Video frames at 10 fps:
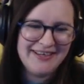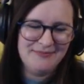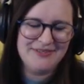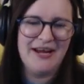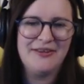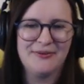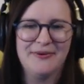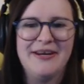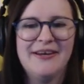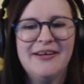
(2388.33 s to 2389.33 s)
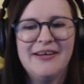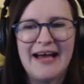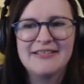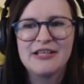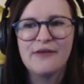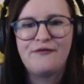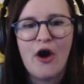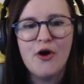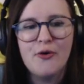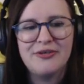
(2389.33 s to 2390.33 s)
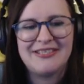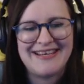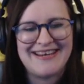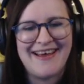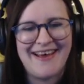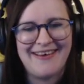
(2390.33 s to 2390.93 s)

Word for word: Here comes night three. Answer the phone, Zena!